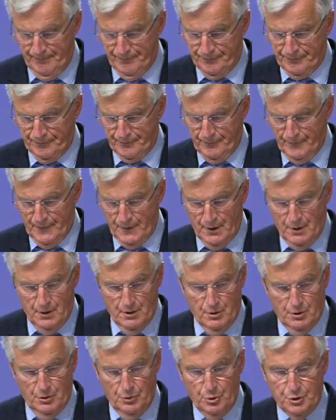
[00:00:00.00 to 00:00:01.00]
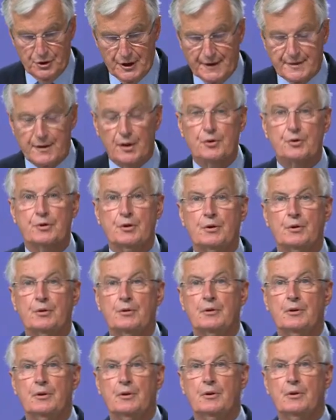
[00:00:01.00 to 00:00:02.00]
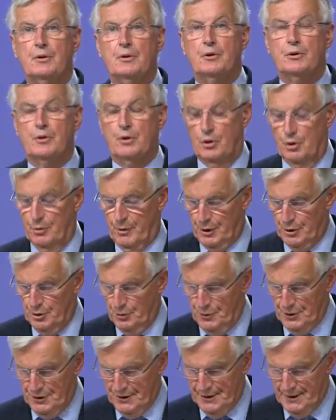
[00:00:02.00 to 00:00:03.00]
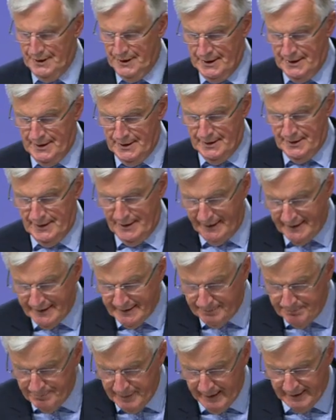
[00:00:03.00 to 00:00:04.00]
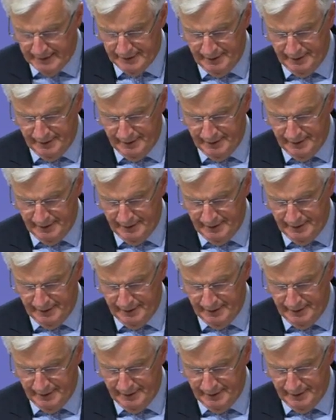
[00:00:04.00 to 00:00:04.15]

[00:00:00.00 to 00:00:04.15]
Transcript: we are coming, moving towards the moment of truth.